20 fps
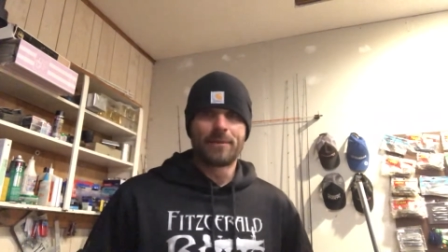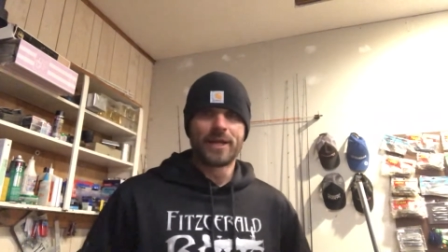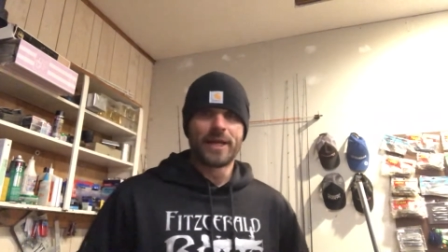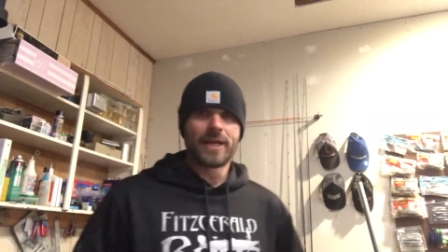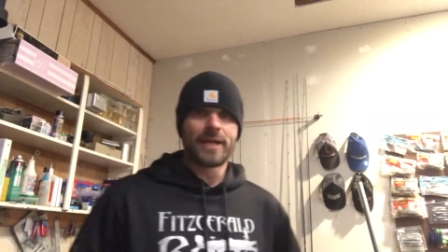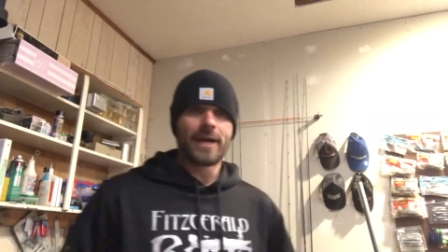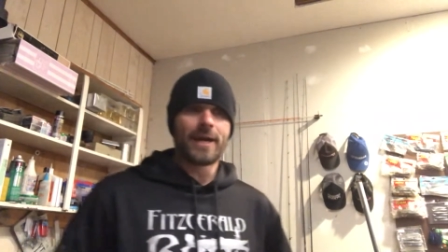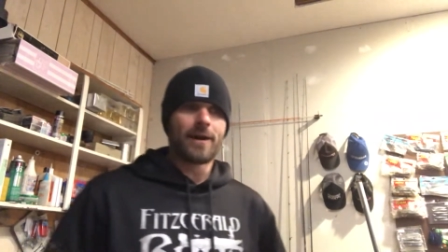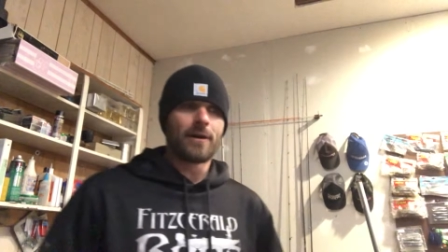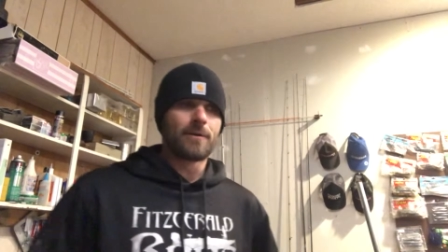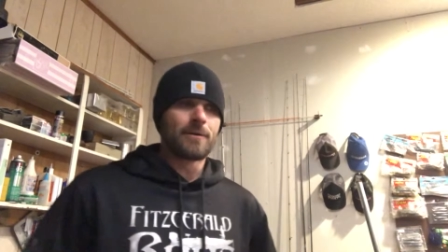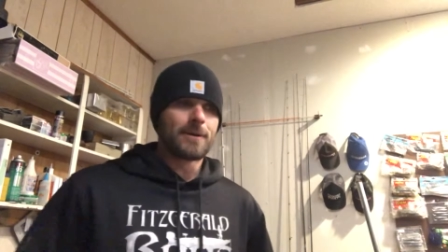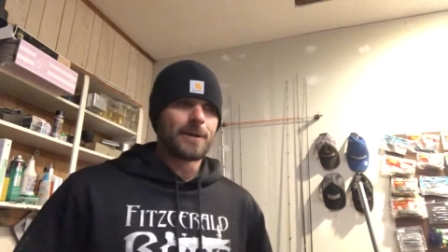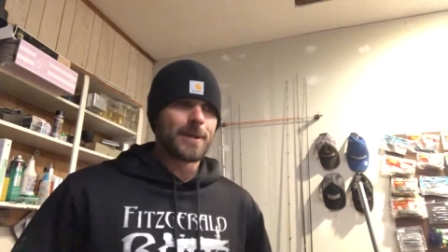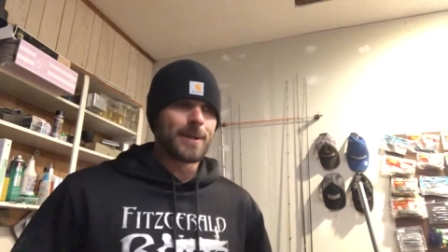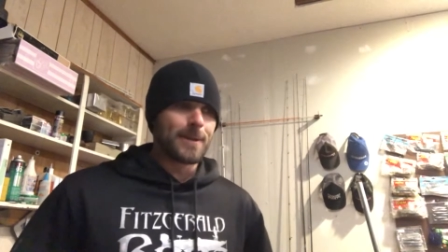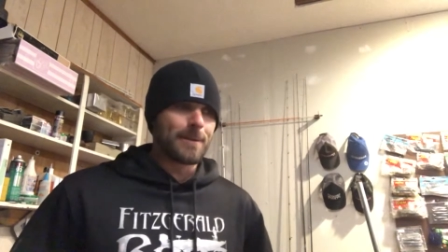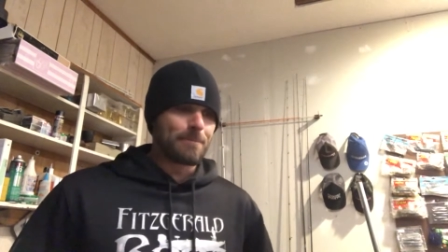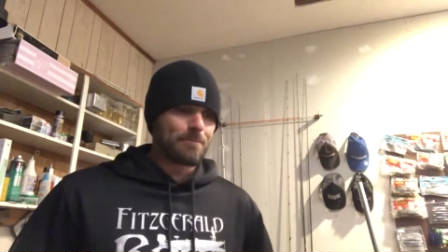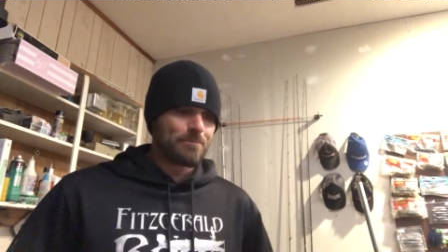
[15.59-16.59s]
But
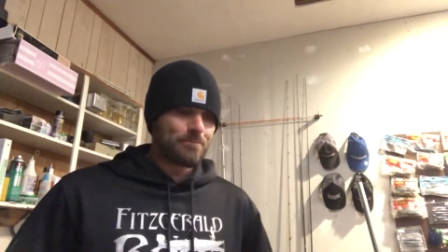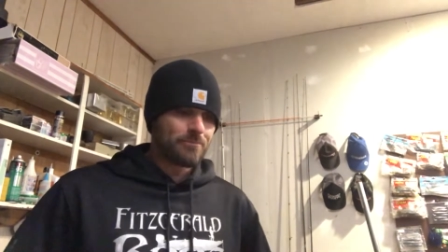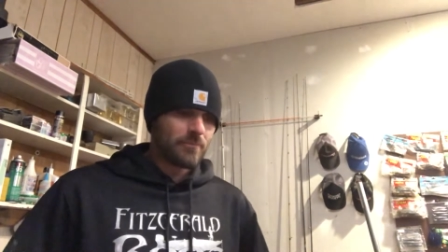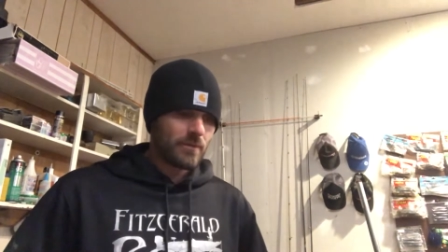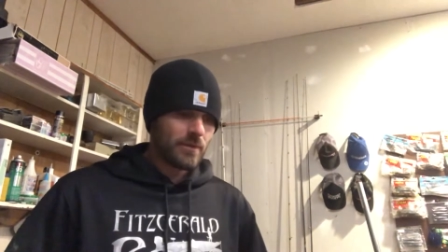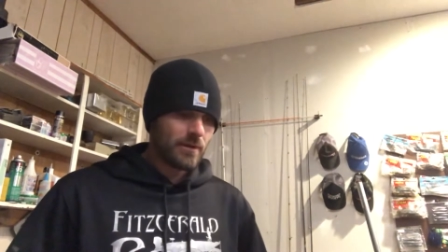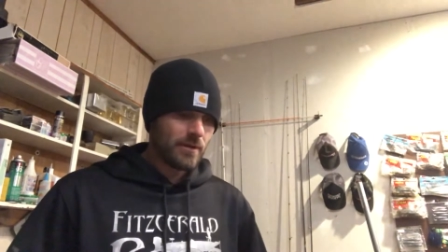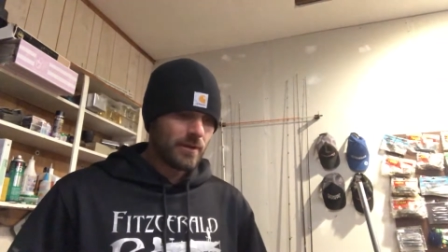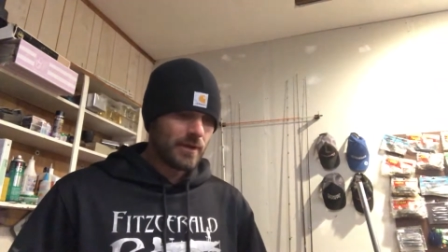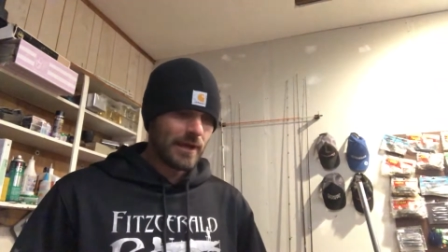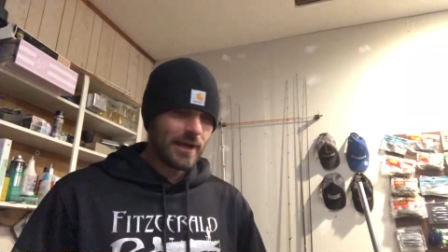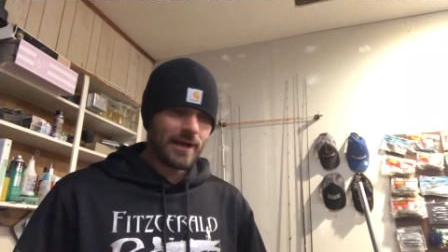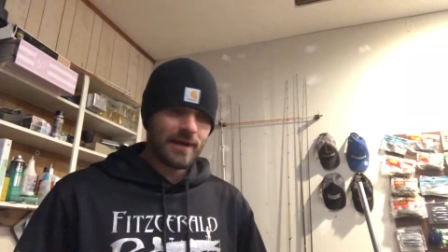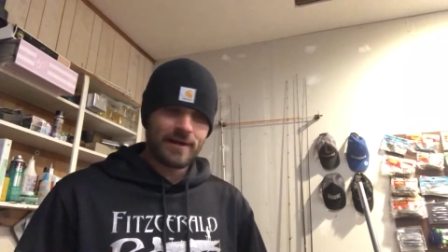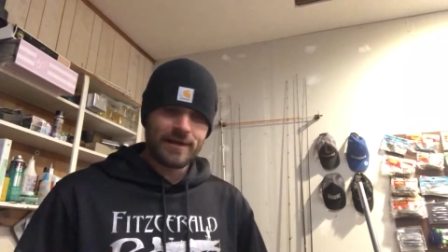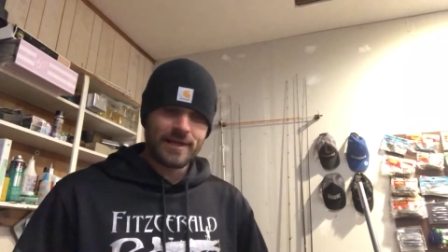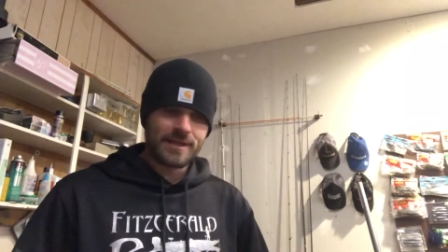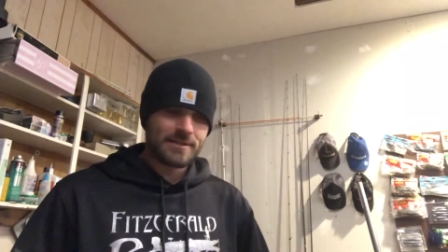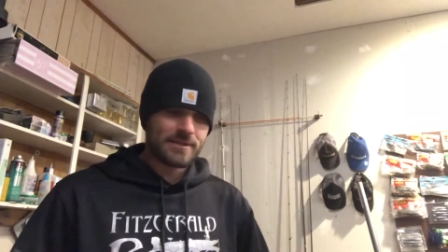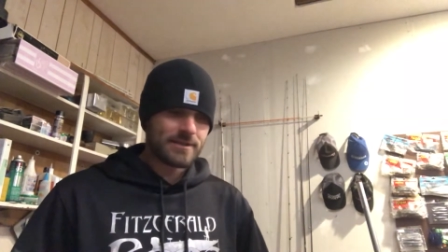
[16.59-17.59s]
anyhow,
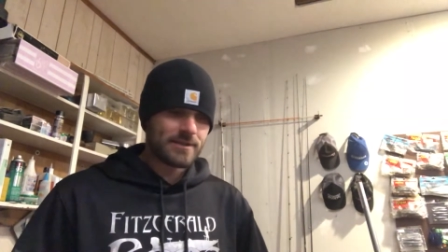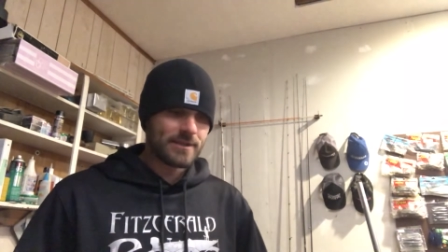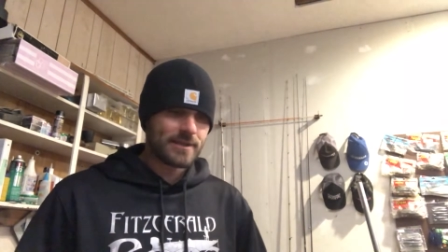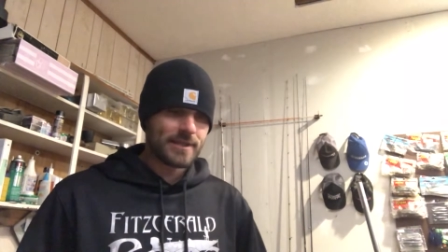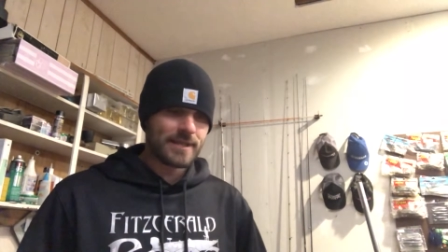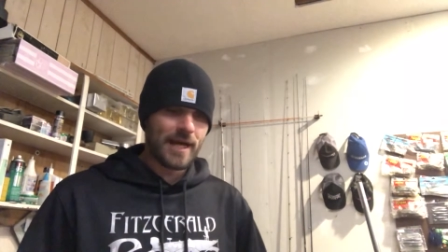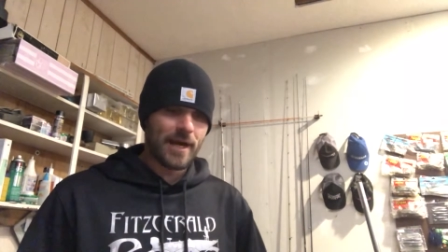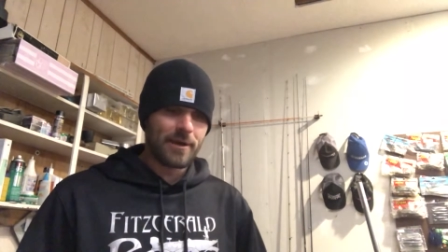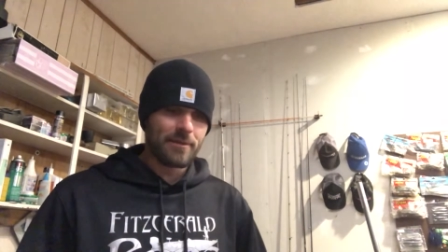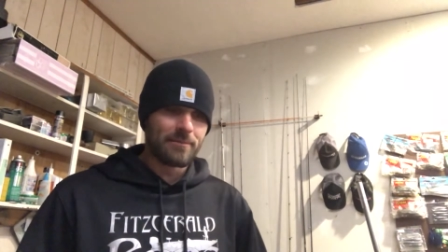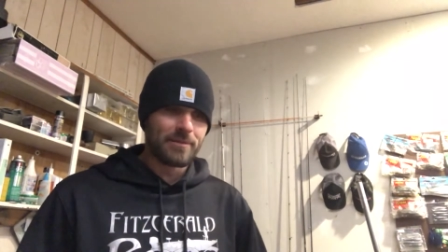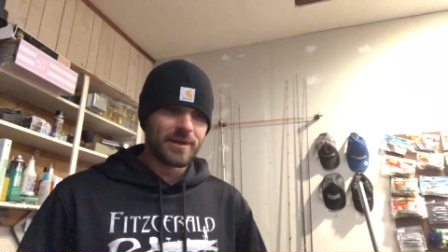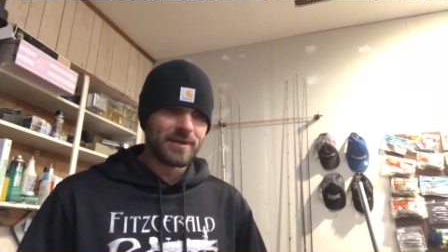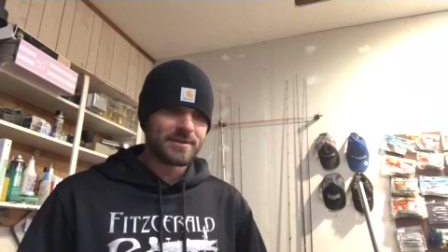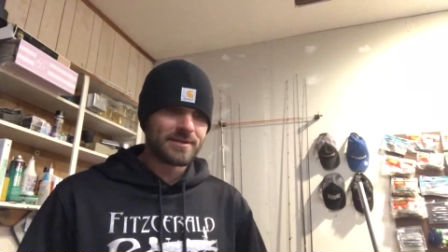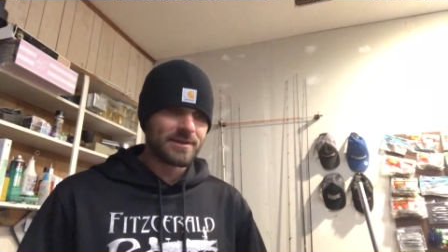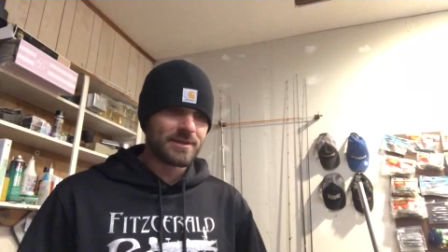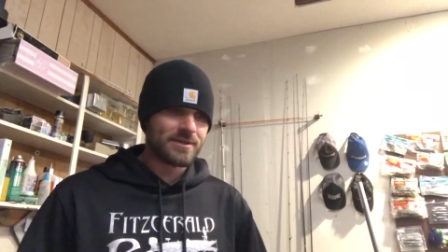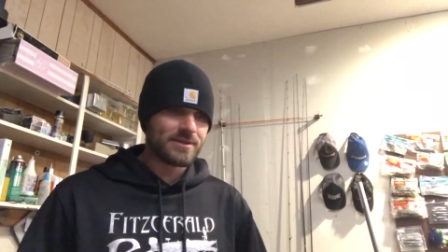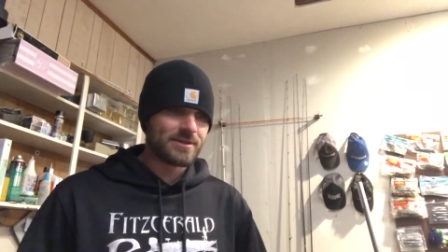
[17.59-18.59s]
yeah, I guess down to
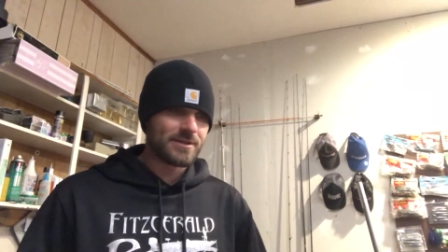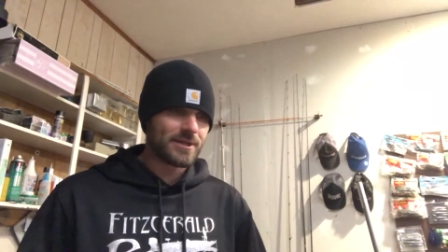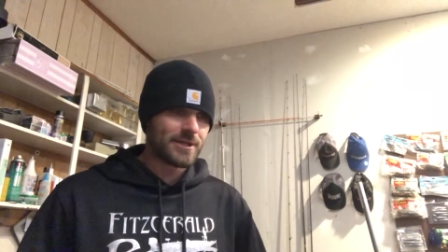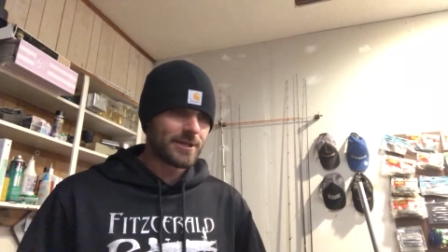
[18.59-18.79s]
business.